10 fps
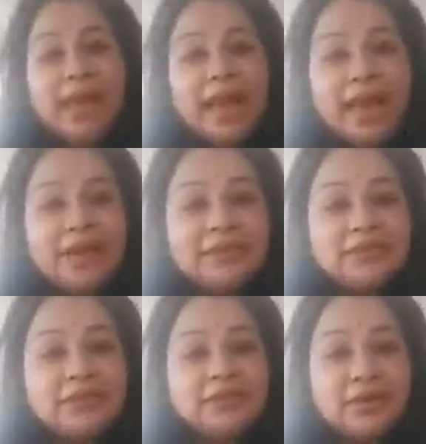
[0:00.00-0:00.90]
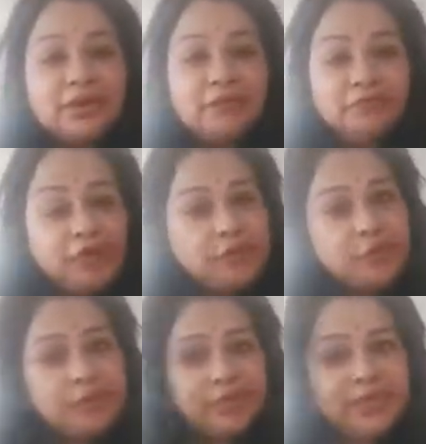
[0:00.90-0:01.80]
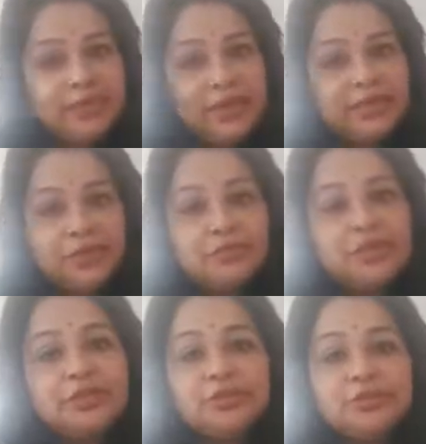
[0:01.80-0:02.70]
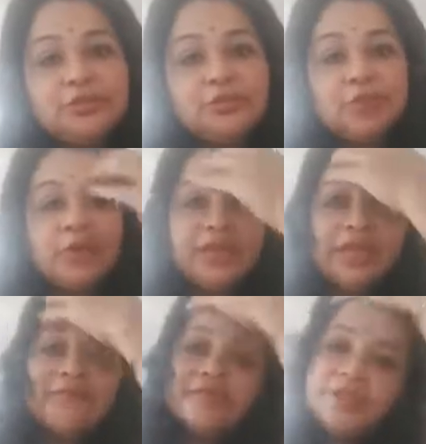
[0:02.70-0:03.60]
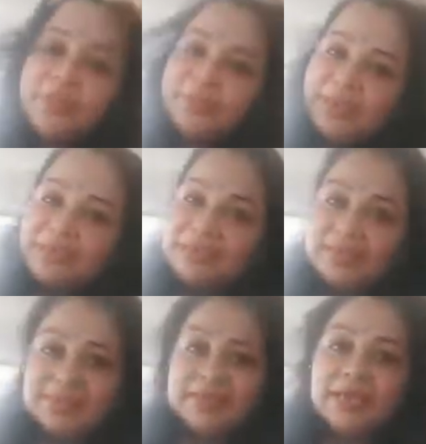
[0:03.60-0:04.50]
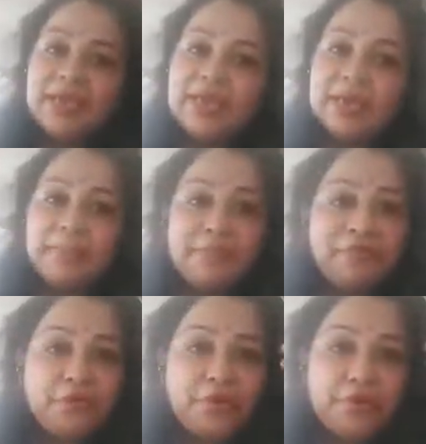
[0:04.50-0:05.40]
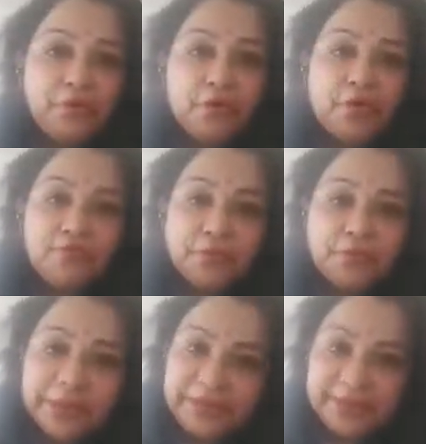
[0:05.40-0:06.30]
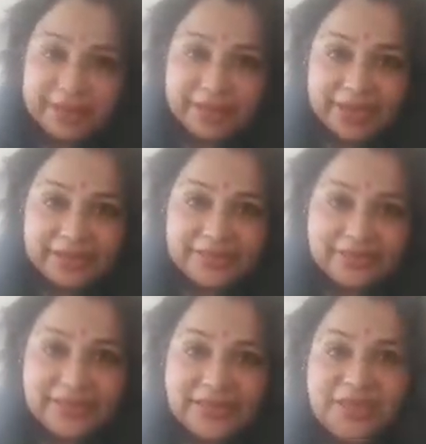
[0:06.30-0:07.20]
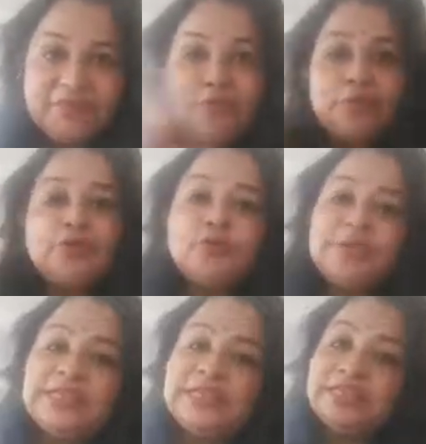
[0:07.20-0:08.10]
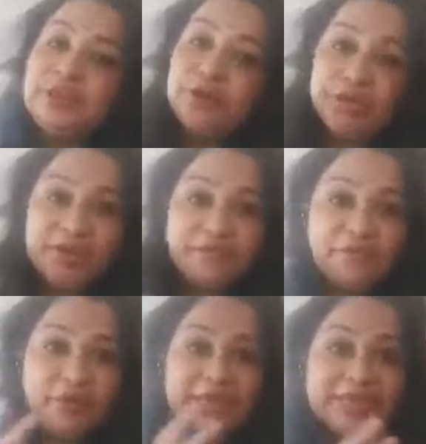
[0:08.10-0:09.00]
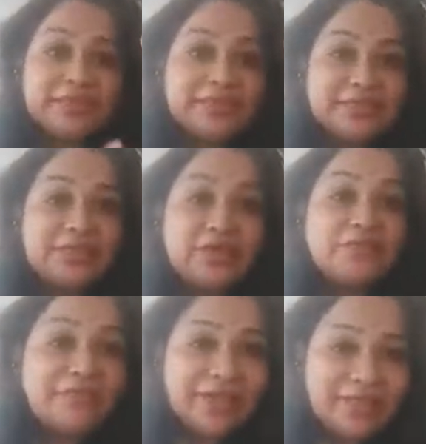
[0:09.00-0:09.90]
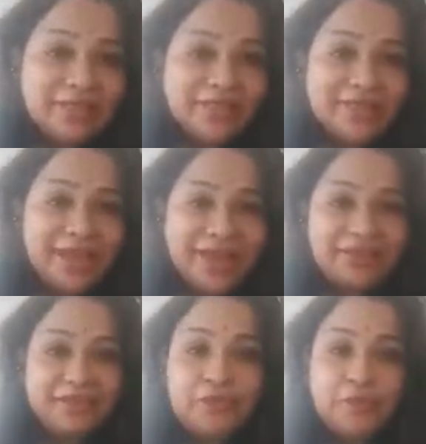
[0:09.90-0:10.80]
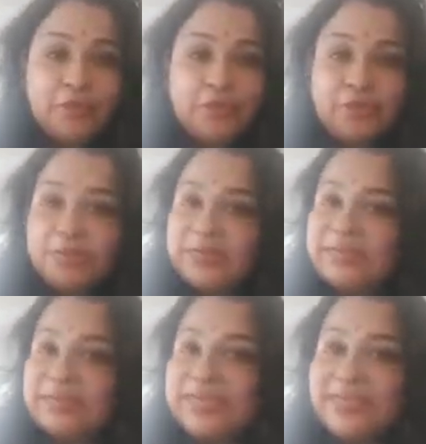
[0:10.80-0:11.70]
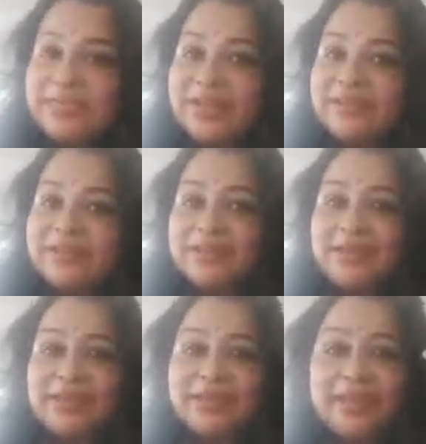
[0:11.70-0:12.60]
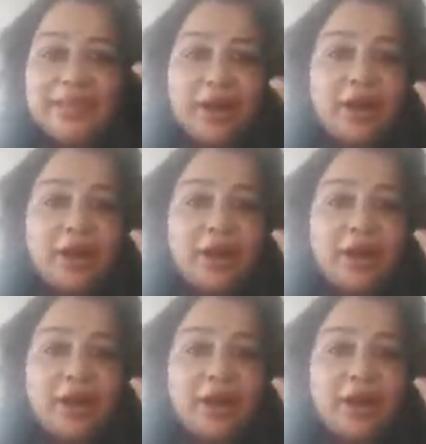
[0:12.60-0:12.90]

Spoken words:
And one more thing that you need to do on everyday basis before you go off to bed at night, if you want to maintain your hair follicles well, and if you want to see that they